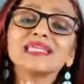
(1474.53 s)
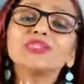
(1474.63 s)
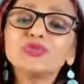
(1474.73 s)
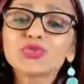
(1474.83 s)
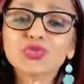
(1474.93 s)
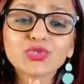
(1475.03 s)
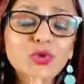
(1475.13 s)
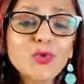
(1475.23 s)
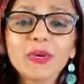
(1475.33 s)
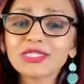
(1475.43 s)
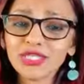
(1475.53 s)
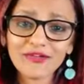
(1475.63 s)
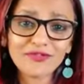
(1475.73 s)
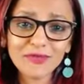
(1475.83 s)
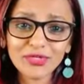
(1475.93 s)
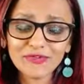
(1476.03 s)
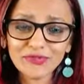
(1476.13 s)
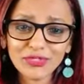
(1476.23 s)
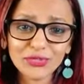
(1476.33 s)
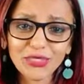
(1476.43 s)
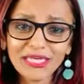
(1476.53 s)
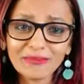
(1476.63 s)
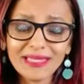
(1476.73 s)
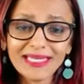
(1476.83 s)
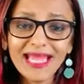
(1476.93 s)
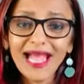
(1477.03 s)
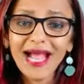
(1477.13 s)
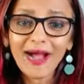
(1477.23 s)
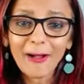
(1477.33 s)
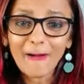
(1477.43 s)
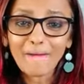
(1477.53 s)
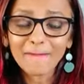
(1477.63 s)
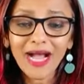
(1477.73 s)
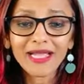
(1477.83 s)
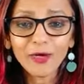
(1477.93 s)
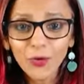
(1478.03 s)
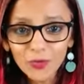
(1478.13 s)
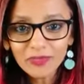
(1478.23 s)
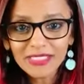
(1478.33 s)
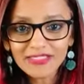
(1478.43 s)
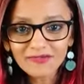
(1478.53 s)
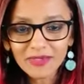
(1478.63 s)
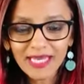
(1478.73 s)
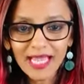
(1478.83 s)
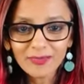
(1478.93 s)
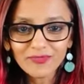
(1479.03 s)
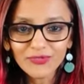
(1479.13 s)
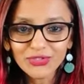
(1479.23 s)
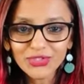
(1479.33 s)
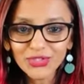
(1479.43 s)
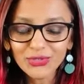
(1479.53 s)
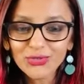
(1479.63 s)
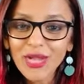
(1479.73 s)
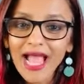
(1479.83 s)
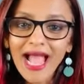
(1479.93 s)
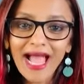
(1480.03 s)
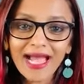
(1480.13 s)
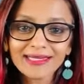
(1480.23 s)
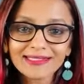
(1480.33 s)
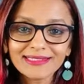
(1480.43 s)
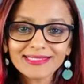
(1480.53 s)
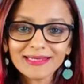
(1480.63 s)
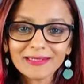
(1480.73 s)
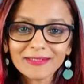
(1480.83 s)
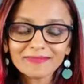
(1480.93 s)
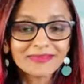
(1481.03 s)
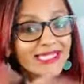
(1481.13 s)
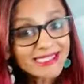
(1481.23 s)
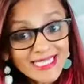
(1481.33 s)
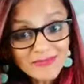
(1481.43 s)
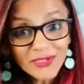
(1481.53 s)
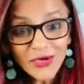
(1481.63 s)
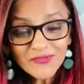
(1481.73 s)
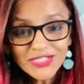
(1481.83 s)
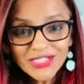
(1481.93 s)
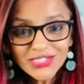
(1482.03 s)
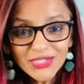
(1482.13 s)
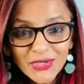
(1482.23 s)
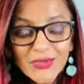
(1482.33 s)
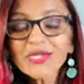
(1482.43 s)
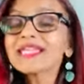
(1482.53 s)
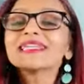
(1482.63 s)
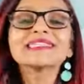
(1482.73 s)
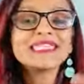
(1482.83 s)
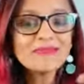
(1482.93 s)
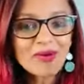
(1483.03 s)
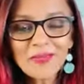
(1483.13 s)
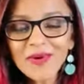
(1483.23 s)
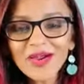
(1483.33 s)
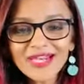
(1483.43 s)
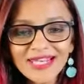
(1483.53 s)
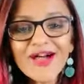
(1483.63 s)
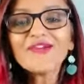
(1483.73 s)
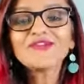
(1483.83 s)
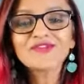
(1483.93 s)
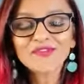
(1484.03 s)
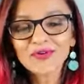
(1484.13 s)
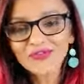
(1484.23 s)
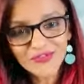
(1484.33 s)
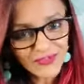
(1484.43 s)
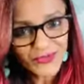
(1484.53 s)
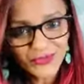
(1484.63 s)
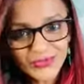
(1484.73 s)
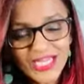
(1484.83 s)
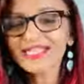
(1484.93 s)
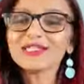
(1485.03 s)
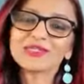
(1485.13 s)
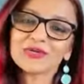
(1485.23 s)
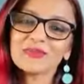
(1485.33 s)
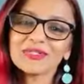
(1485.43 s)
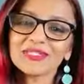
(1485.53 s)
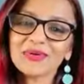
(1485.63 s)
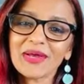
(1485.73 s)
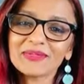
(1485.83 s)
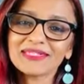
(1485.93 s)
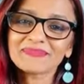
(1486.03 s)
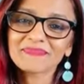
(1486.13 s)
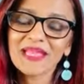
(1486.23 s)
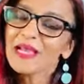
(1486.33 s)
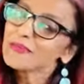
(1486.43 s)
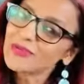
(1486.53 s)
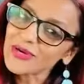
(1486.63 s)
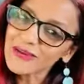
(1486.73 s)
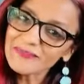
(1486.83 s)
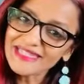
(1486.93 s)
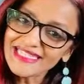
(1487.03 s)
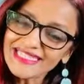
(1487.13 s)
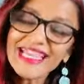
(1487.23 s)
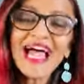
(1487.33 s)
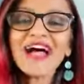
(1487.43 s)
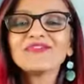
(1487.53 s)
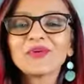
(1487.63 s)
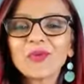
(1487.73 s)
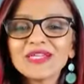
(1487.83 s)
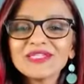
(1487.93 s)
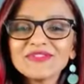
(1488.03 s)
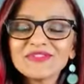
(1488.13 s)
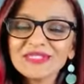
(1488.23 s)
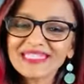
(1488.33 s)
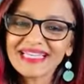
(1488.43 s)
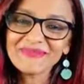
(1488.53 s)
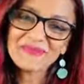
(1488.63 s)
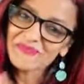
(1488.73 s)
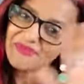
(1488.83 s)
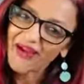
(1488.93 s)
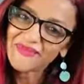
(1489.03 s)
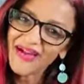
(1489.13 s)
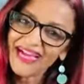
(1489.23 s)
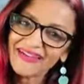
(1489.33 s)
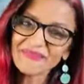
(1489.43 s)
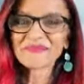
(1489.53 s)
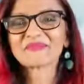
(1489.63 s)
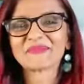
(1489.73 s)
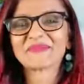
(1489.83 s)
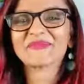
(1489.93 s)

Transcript: Thank you so much, everybody, for joining me. Um, I hope these have been helpful to you. And um, let's keep the conversation going. Let's keep up our love for food and enjoyment around it. Bon appetit. Have a wonderful day. Bye-bye.